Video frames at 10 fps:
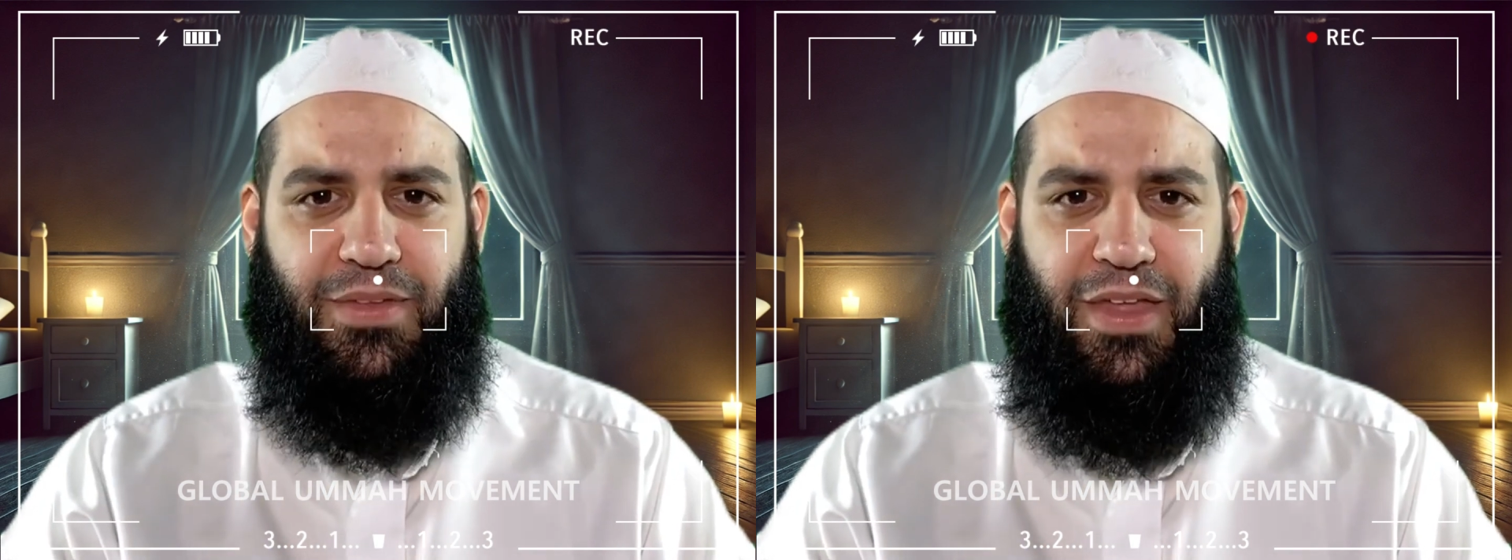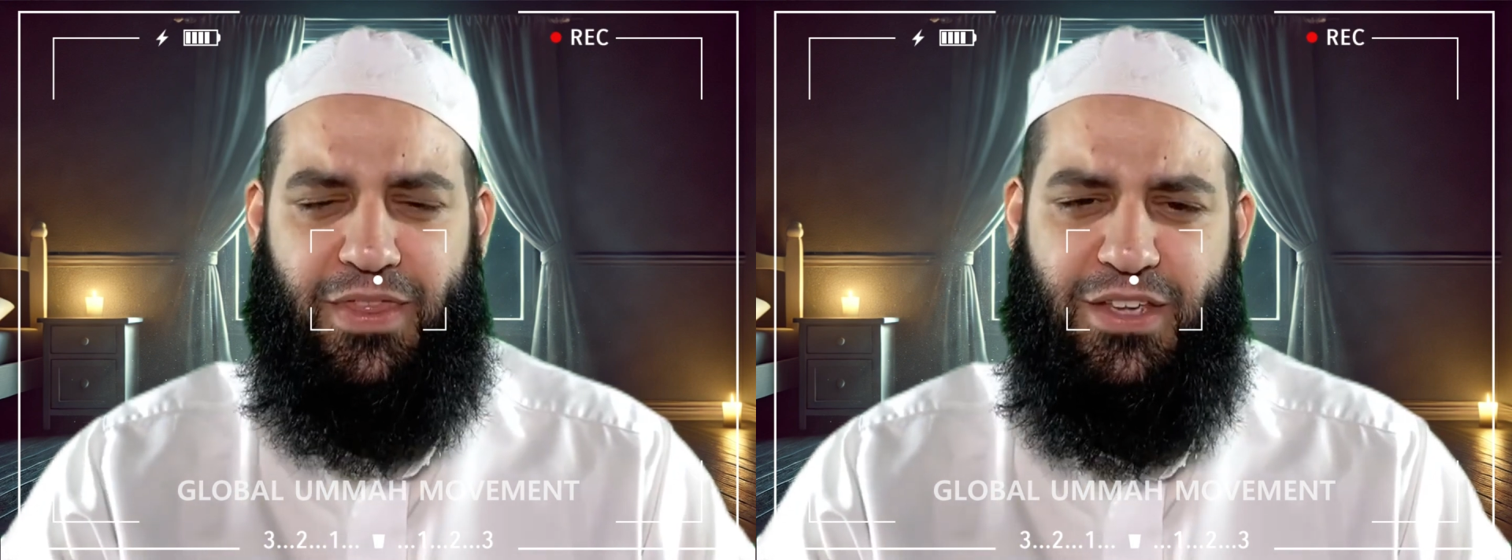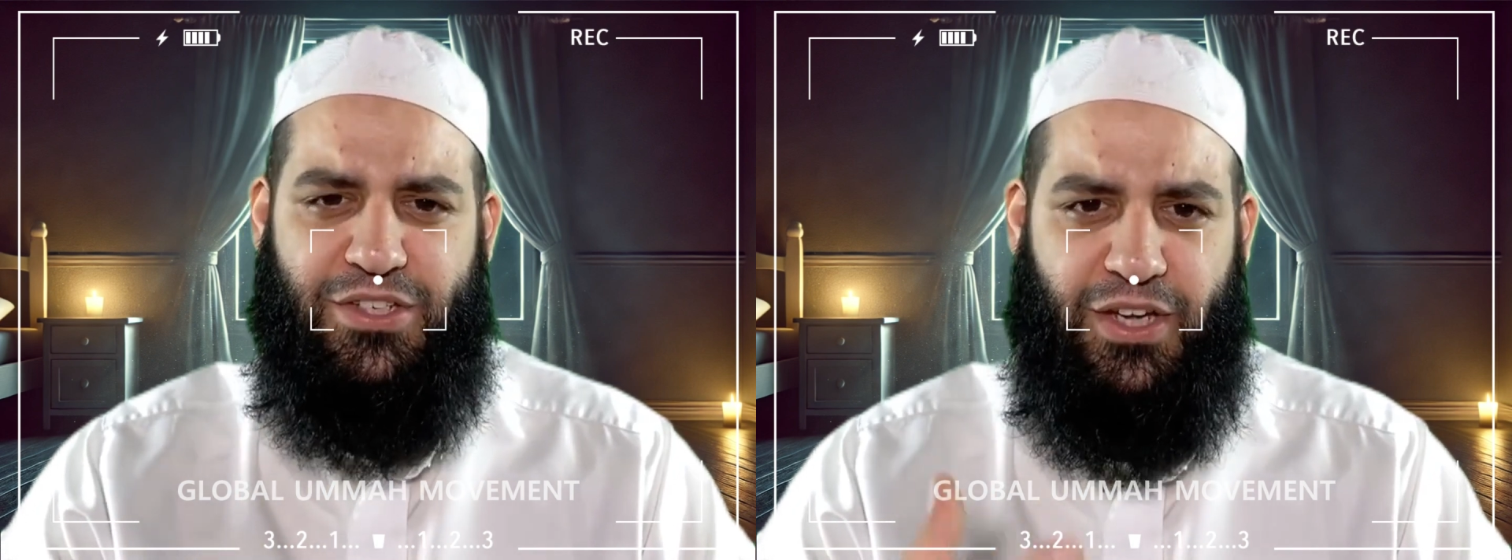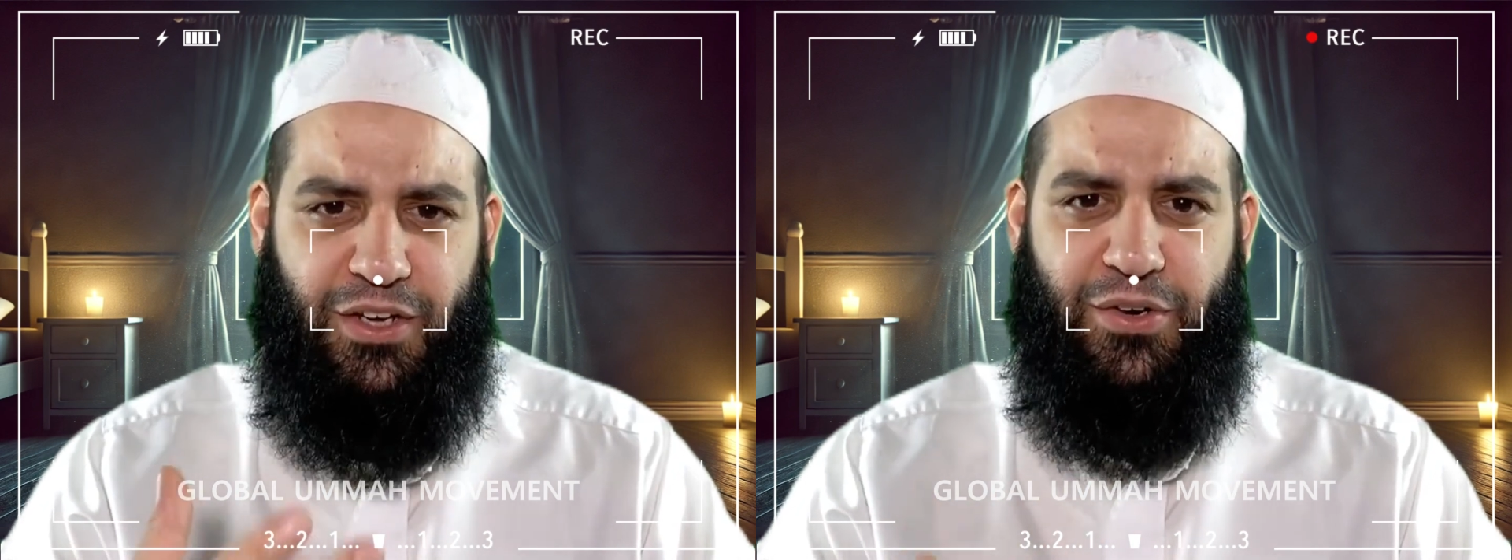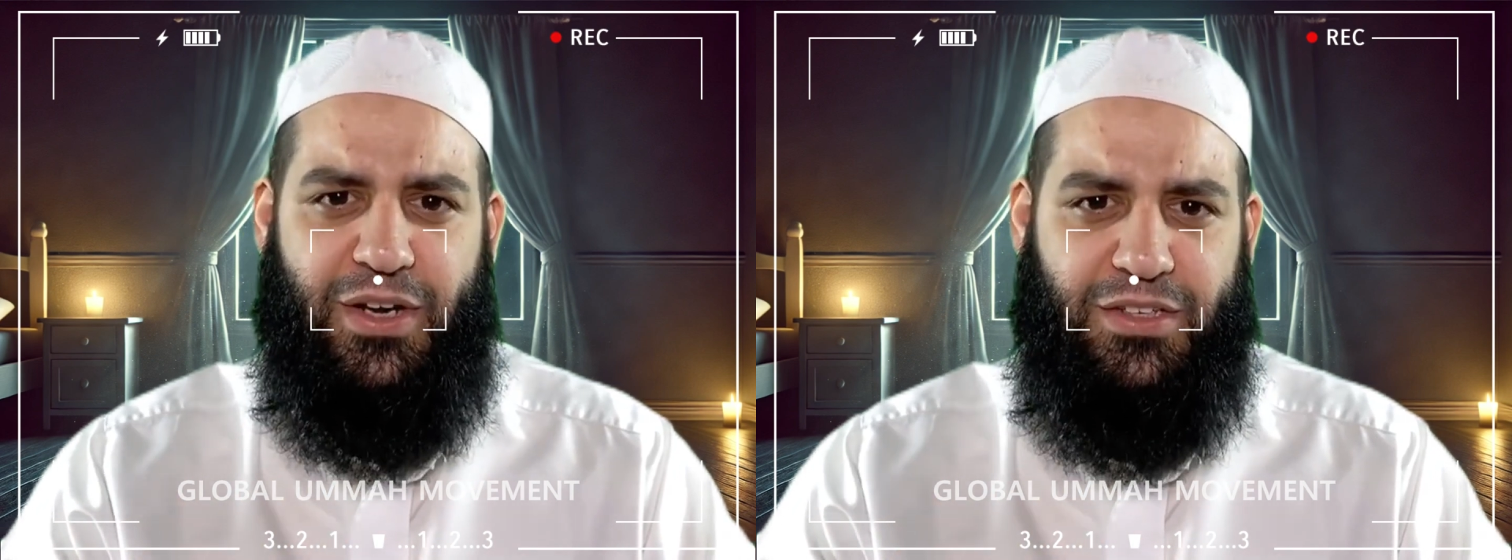And these are
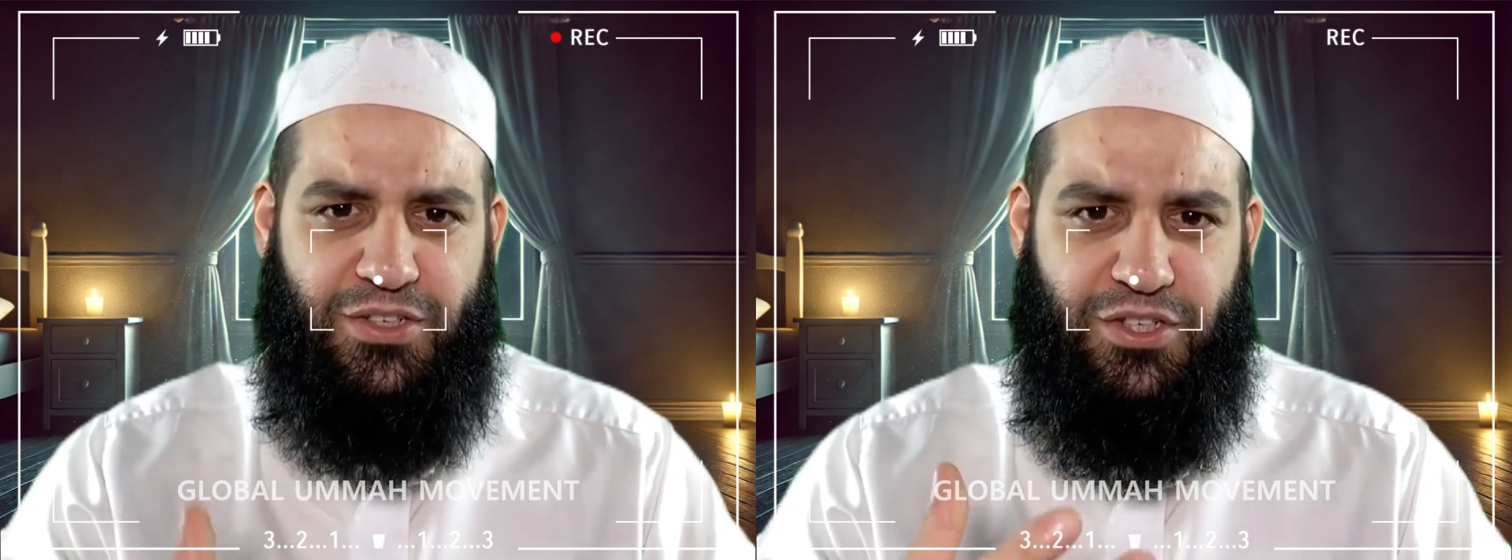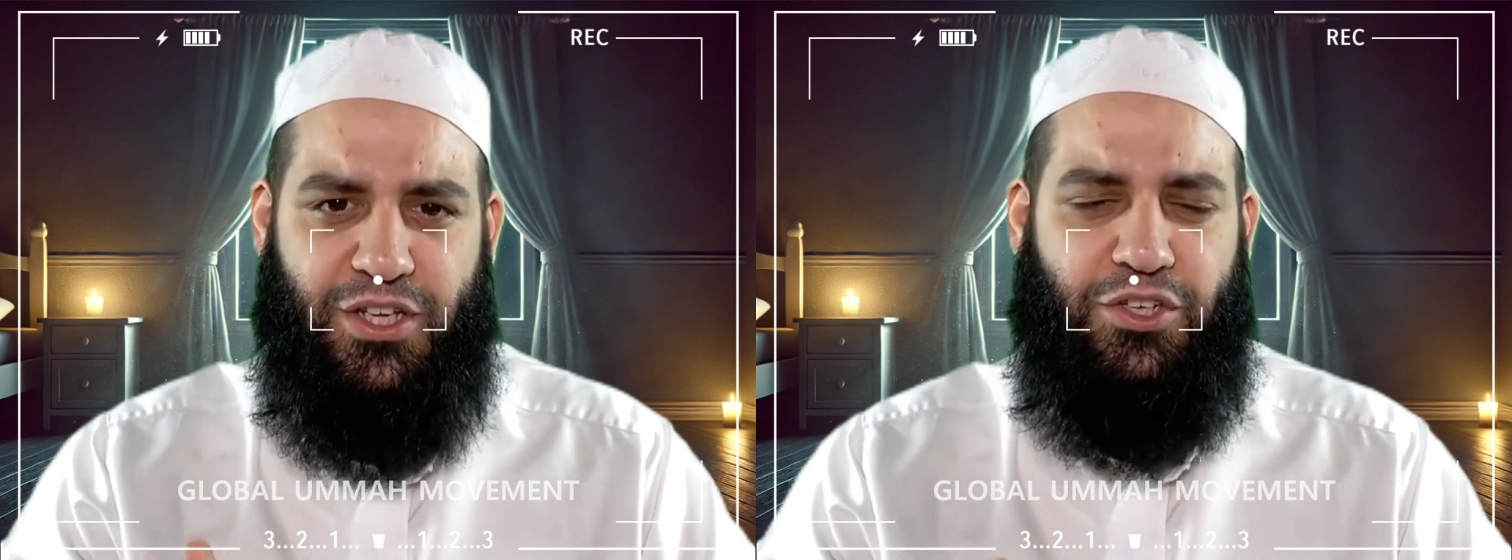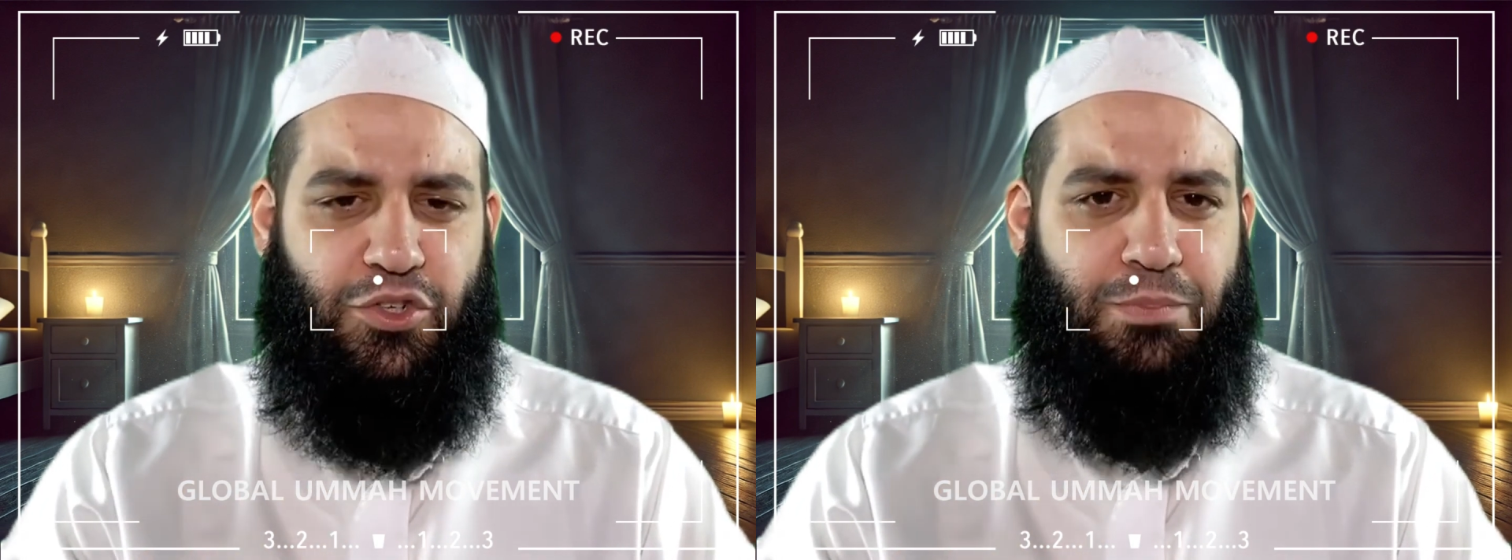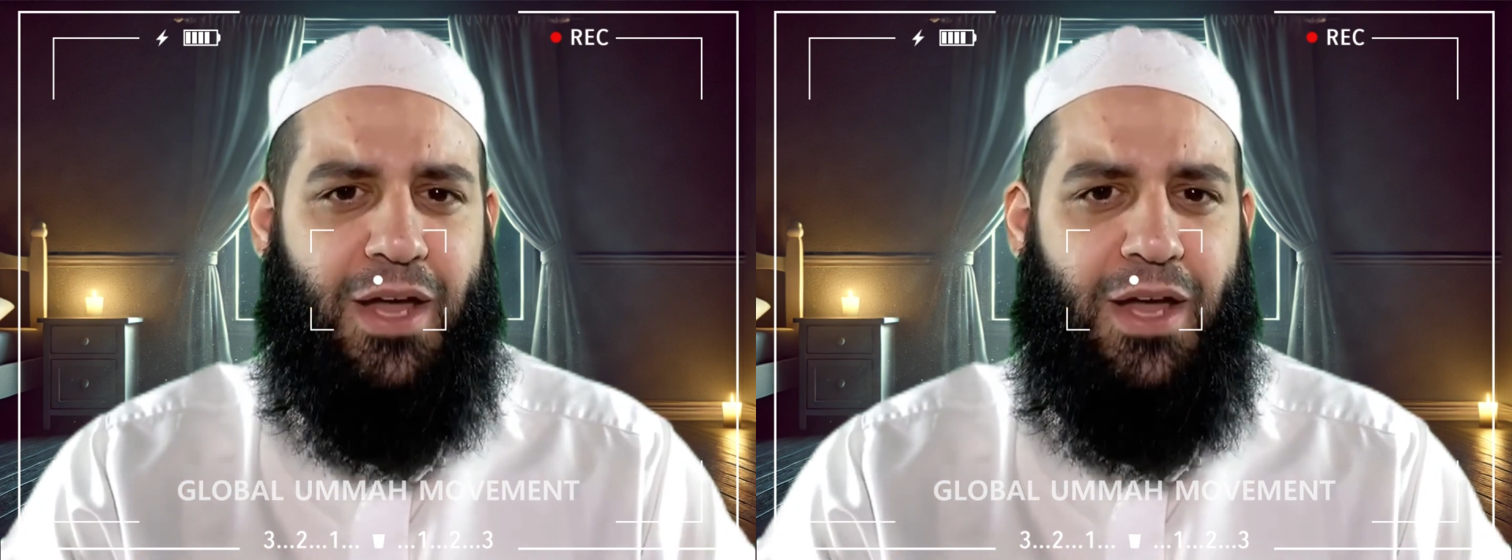great, such